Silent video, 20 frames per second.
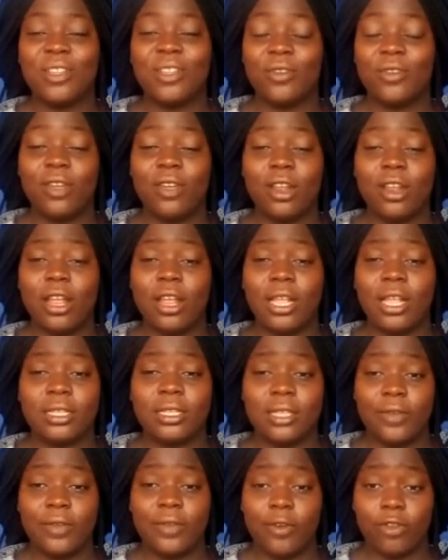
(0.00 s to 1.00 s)
if you're not
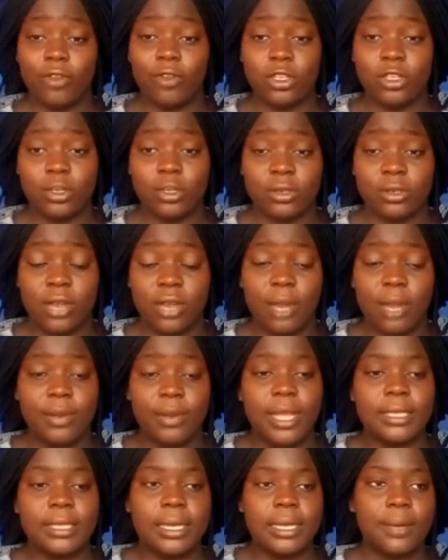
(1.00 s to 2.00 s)
if you're not subscribed
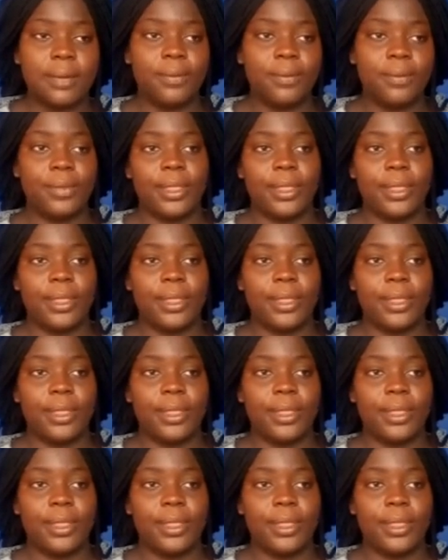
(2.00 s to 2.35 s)
yet um,